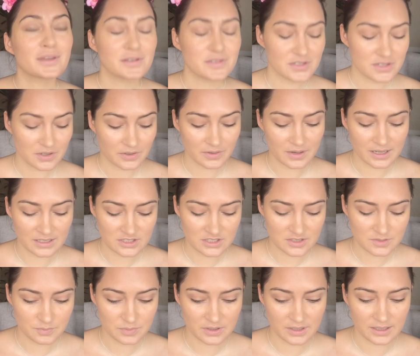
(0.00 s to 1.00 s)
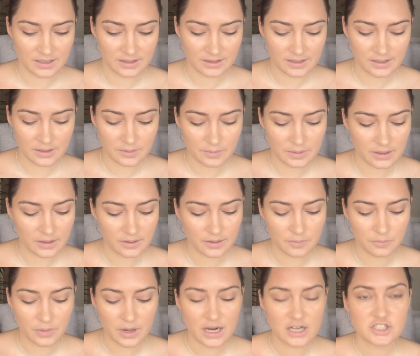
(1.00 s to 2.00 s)
So I just put a little bit on the
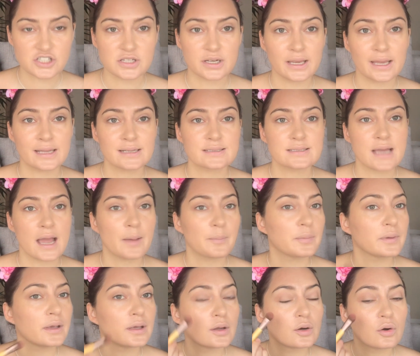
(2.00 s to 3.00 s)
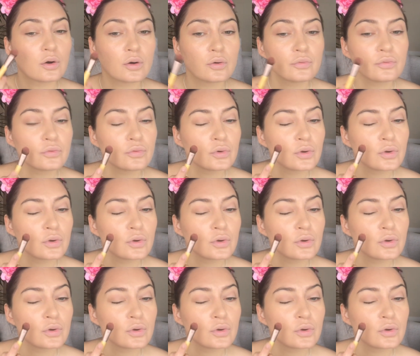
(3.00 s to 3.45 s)
brush, again tapping it off,